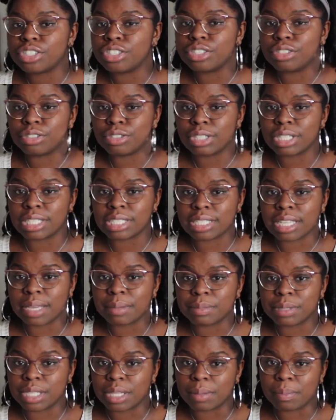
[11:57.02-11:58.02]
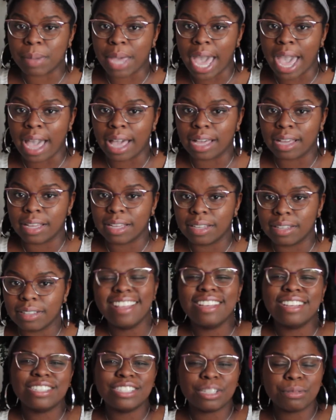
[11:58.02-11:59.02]
you do the same to the back.
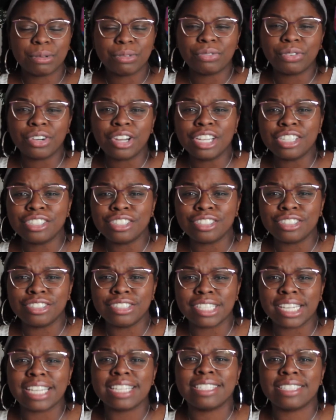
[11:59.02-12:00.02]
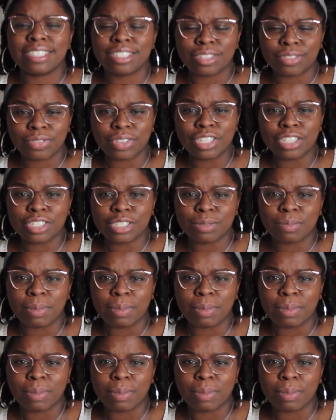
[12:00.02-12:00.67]
So before I show you guys this finished